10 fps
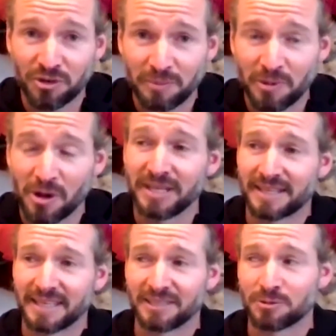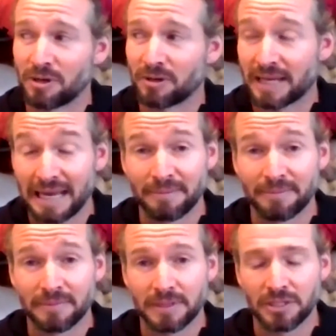one-trick pony thing as well
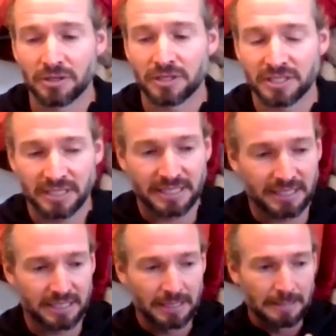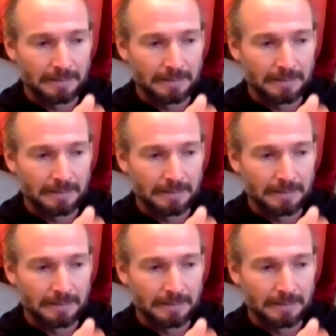came, because I did